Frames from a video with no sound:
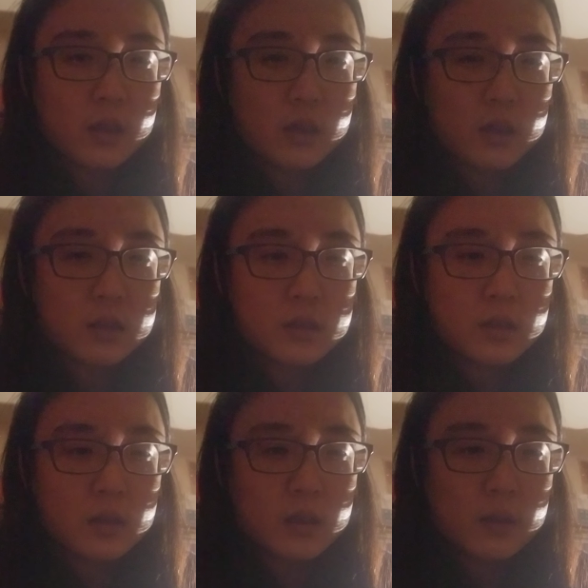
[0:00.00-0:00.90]
Because
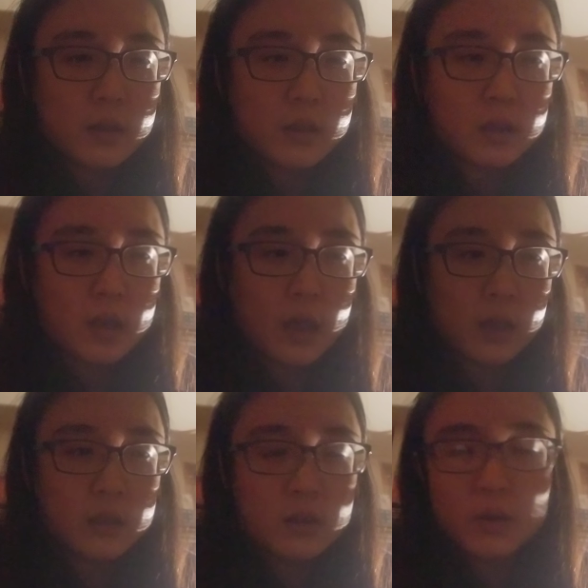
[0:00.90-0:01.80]
like I
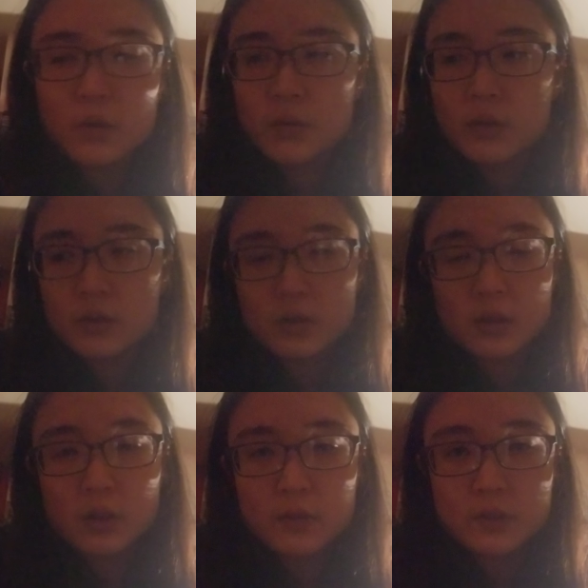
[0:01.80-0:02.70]
know there's a
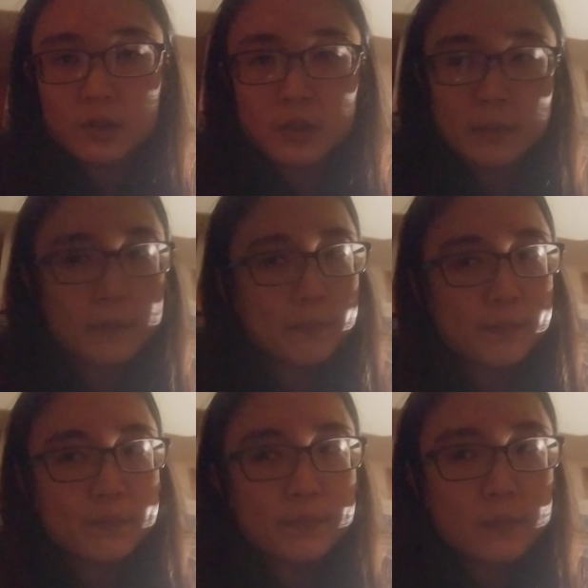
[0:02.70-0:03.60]
lot of shit.
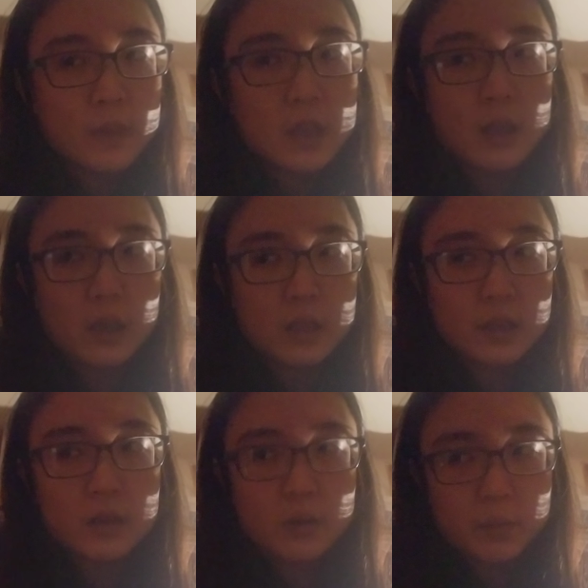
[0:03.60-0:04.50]
And
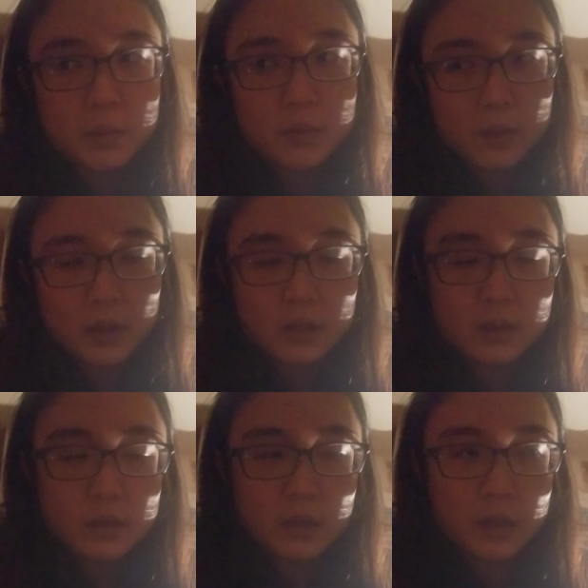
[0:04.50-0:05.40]
I know people might
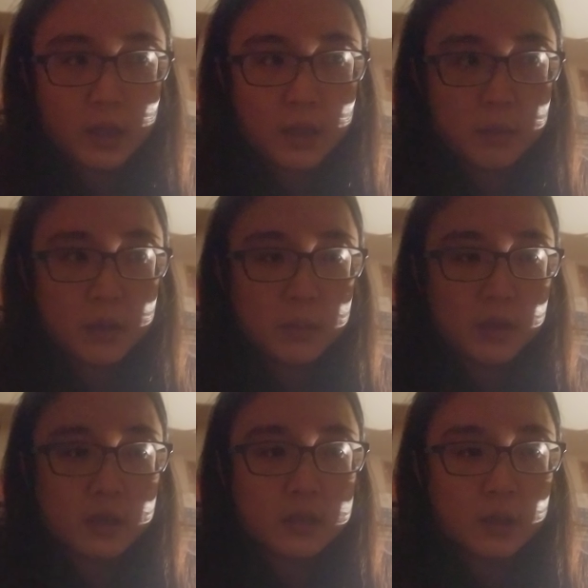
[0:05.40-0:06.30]
like hate me
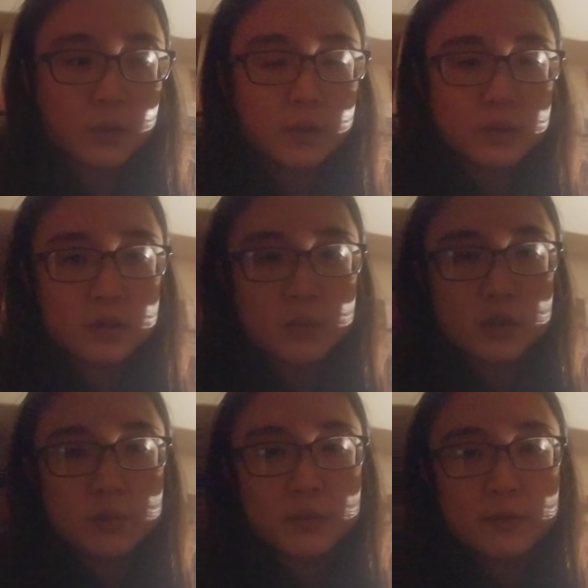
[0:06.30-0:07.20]
because I quote so
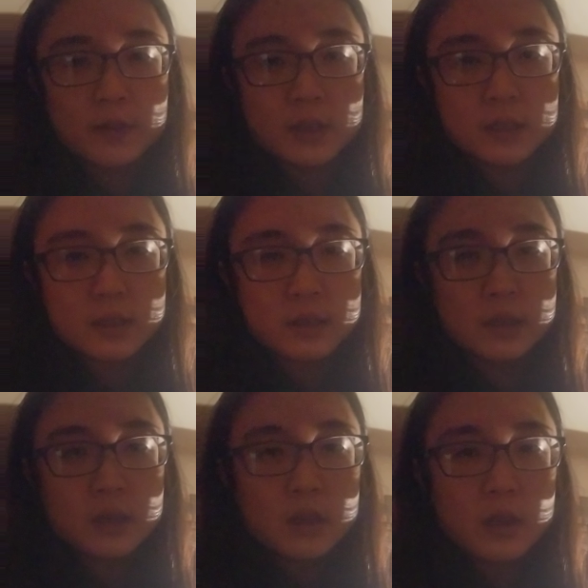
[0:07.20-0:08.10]
much movies and
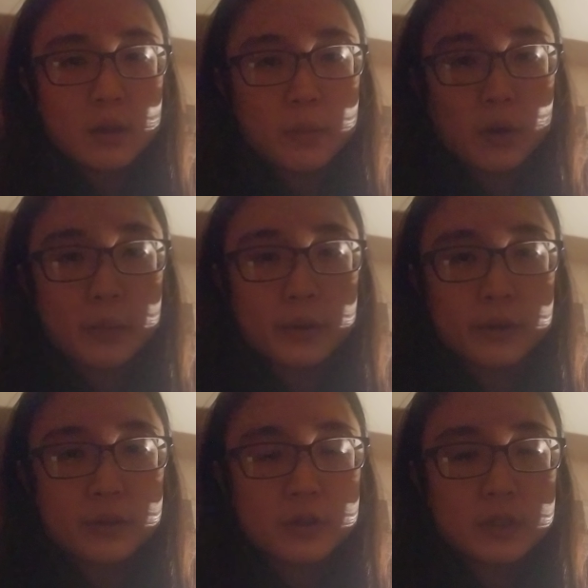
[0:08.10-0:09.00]
pop
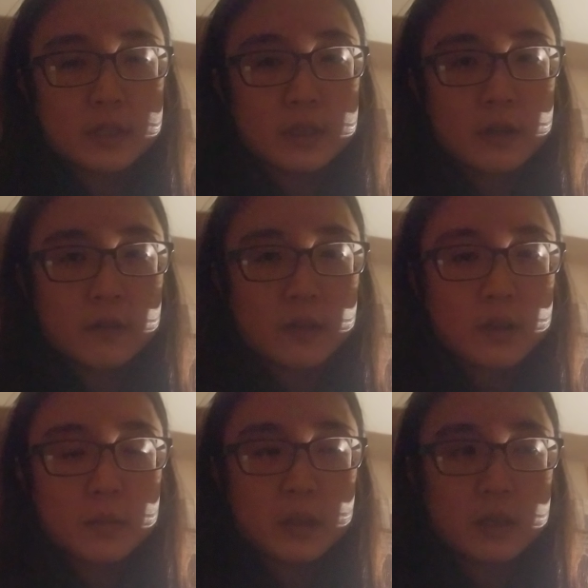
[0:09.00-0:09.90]
culture and stuff,
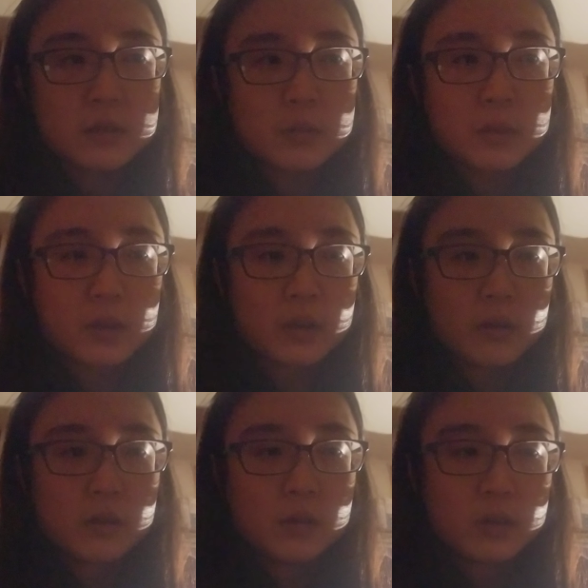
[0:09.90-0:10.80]
because they'll be like, oh
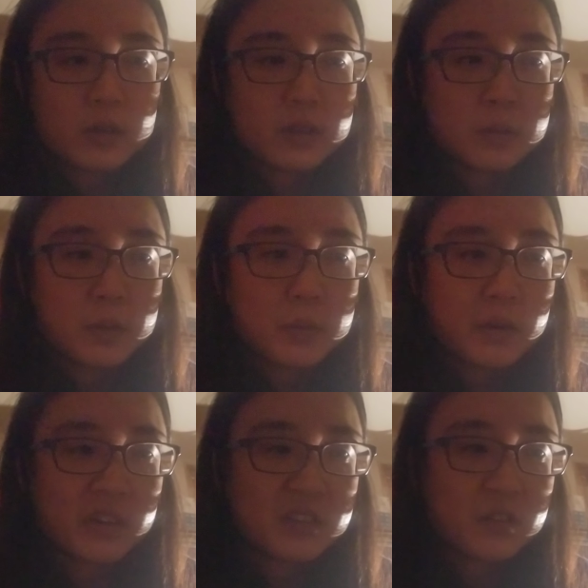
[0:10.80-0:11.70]
look, these people
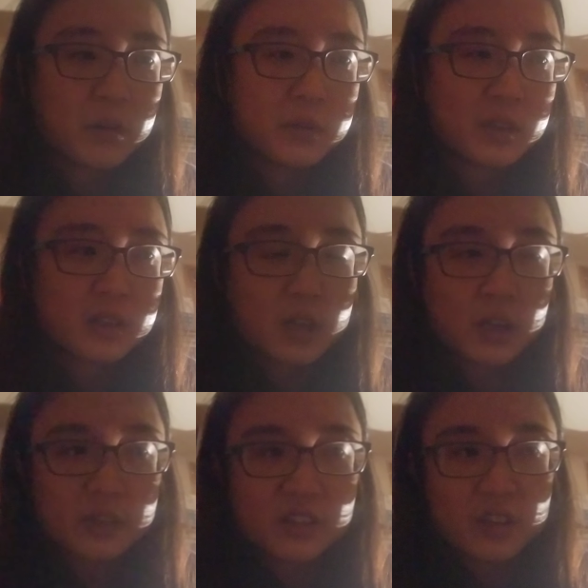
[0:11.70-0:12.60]
are so
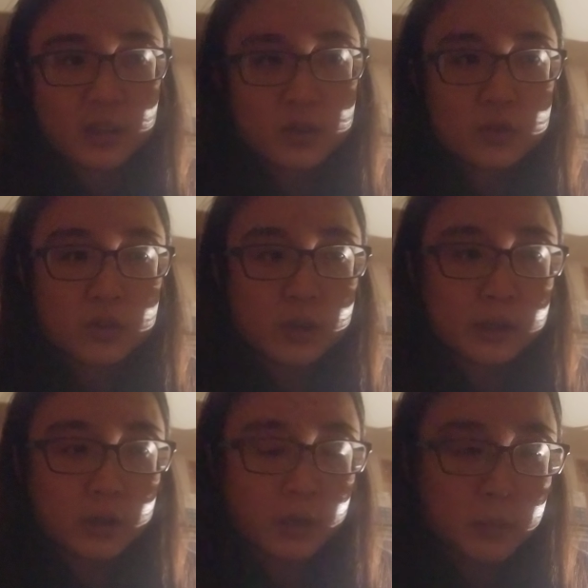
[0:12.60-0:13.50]
disgusting, you should not
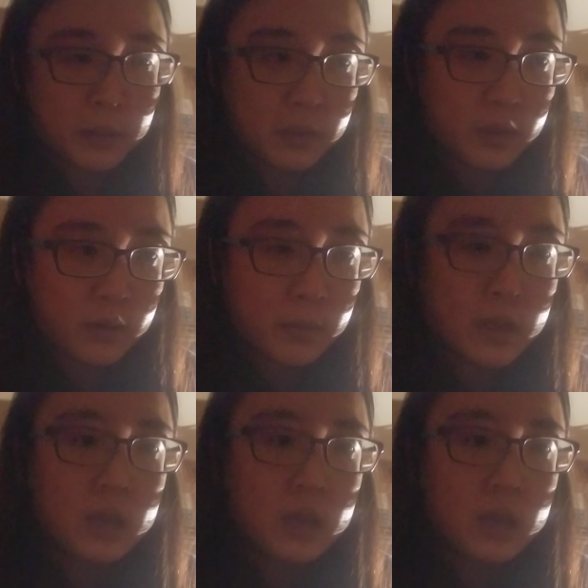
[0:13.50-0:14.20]
talk about them.